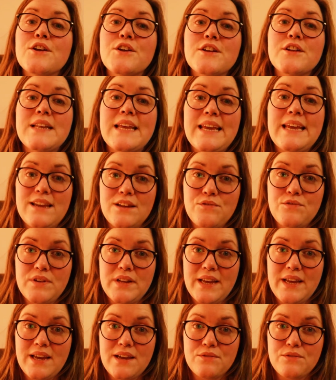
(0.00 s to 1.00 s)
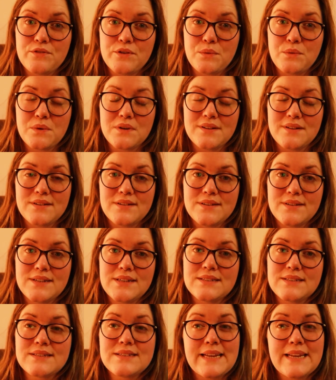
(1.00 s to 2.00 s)
Good evening, everyone.
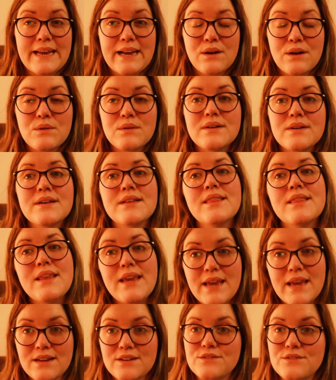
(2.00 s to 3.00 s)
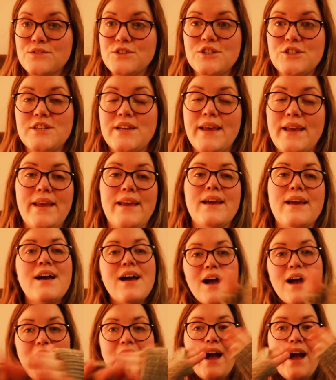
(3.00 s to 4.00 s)
It's now the end of the day.
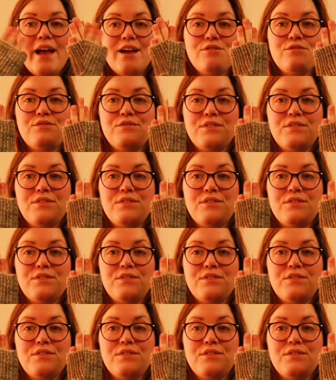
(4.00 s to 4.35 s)
I have